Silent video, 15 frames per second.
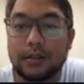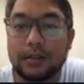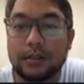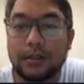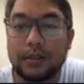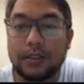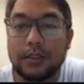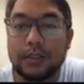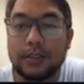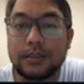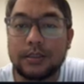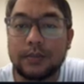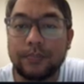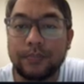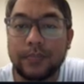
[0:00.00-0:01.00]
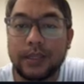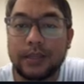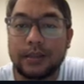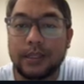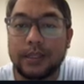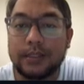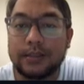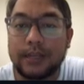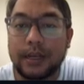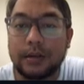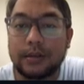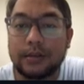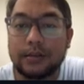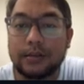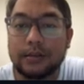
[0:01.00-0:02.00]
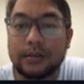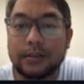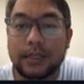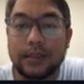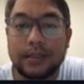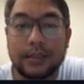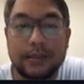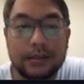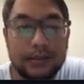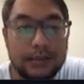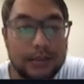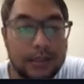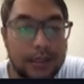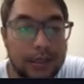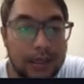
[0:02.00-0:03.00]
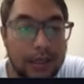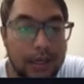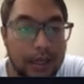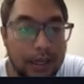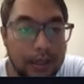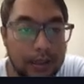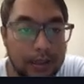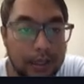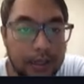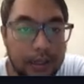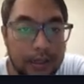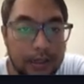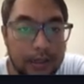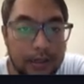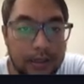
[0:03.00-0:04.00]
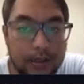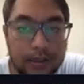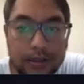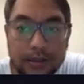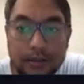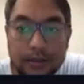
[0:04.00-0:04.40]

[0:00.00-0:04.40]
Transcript: So this is the exact sentence, and then